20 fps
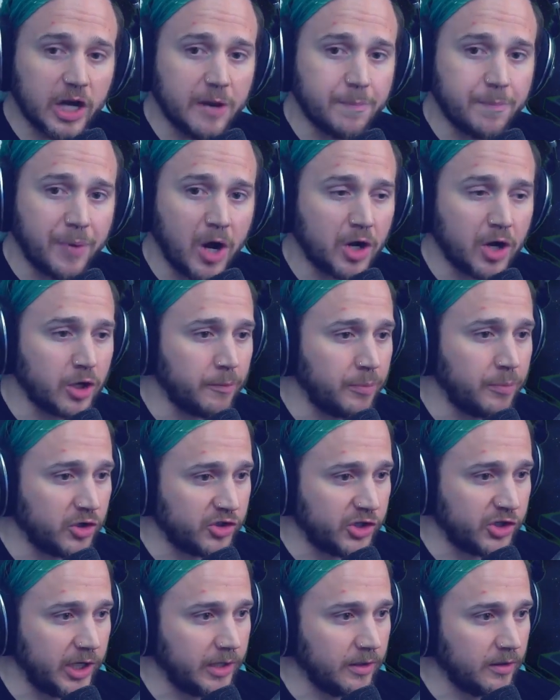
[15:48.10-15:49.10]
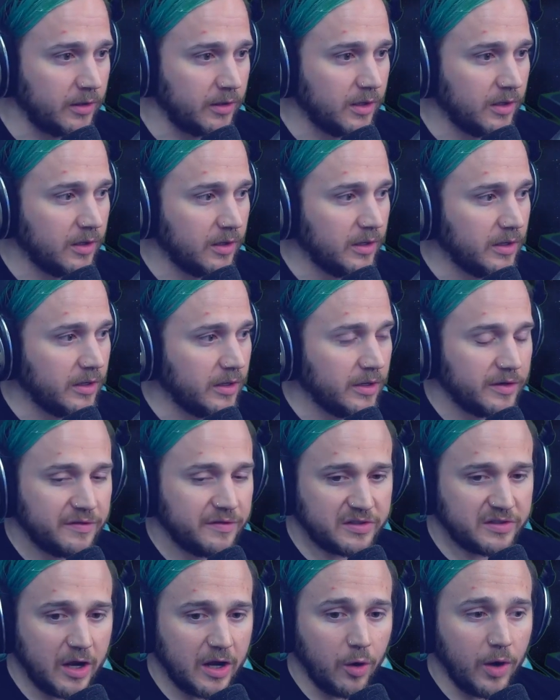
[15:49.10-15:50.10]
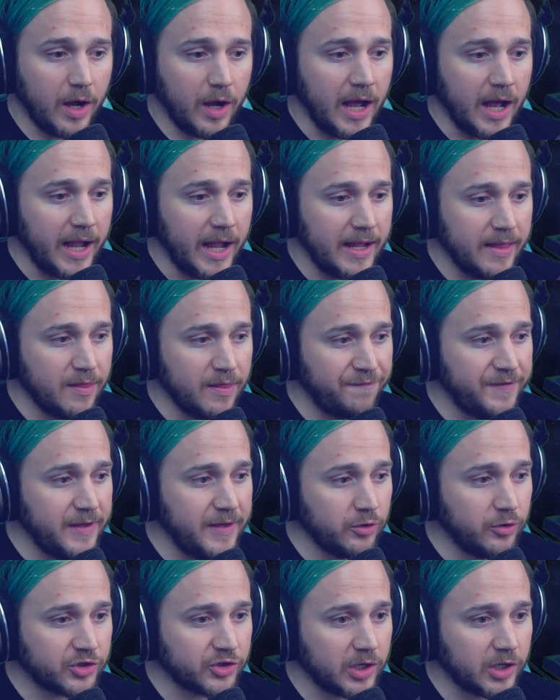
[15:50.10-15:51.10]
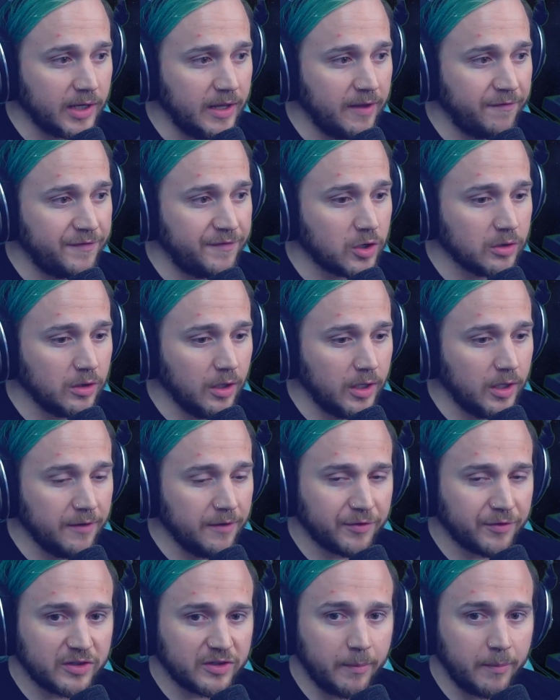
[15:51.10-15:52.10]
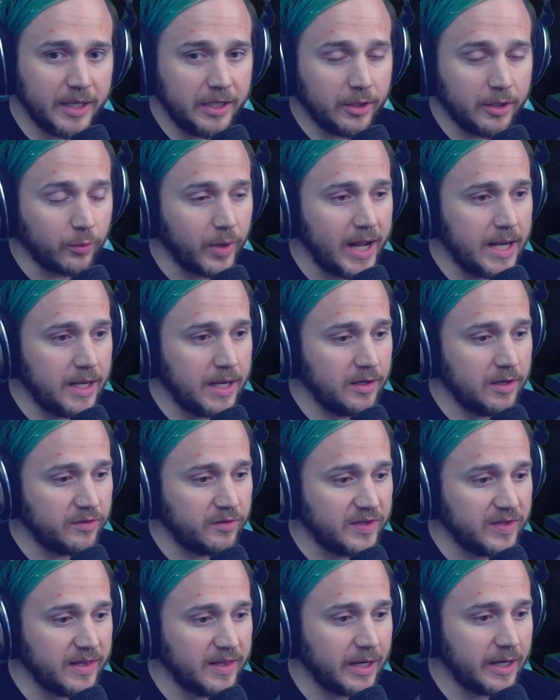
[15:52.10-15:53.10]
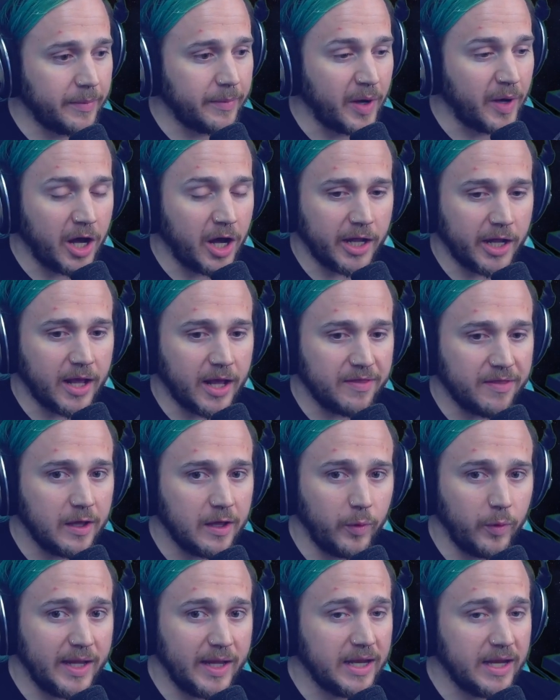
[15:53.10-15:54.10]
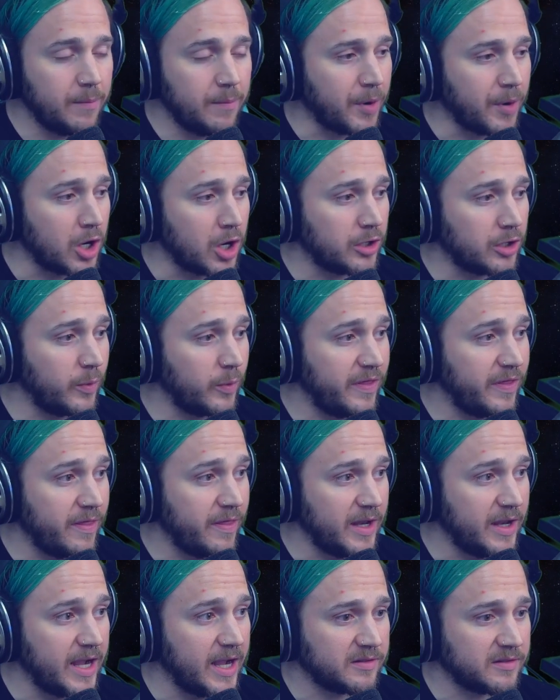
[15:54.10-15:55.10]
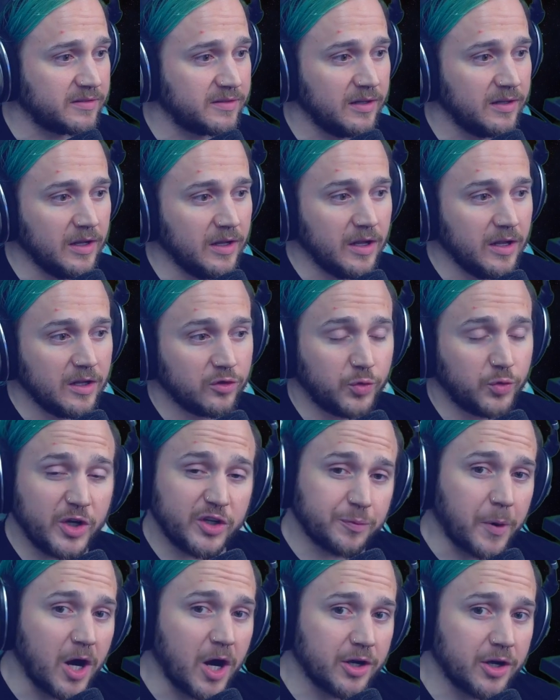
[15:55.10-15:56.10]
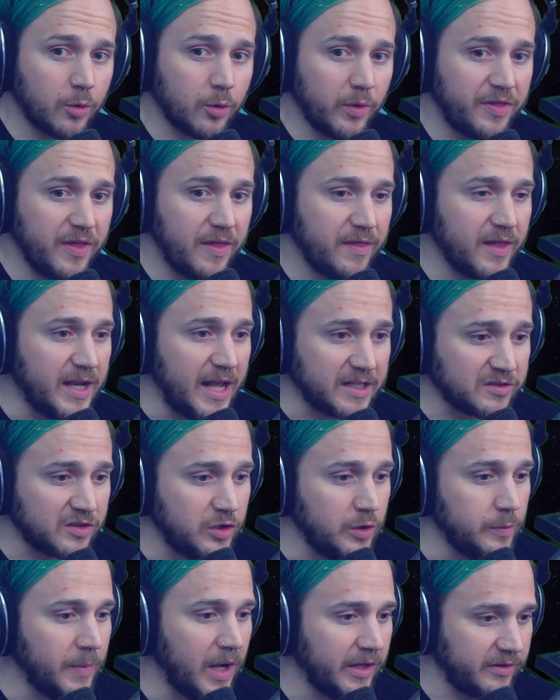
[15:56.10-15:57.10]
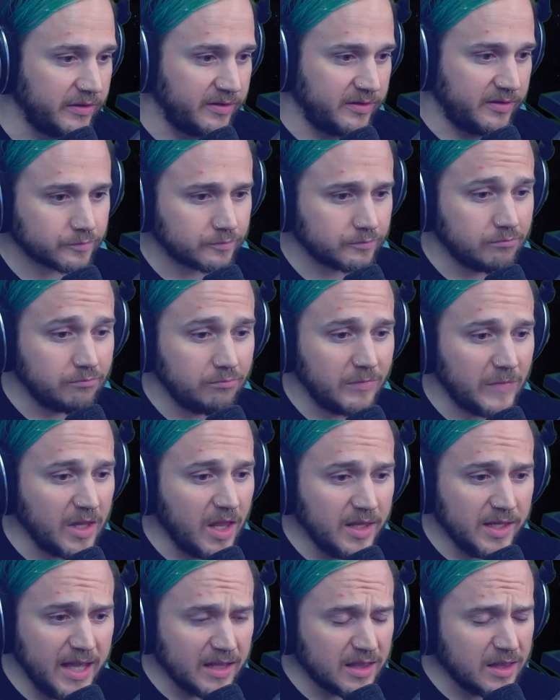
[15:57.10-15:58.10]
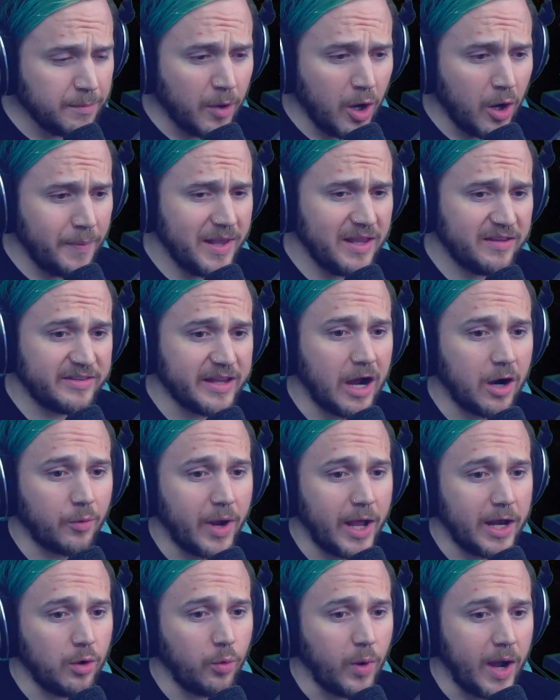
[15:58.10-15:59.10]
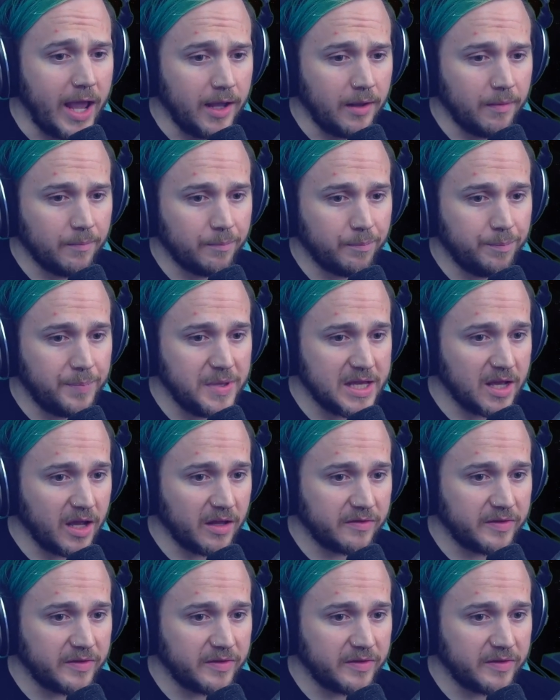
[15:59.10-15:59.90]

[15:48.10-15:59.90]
partner pushing. So in the future, if you're looking for somebody to raid and you see that I'm on, I think we can hit partner within the next... Twitch partner within the next 2 months. Get the Mobius out right away because they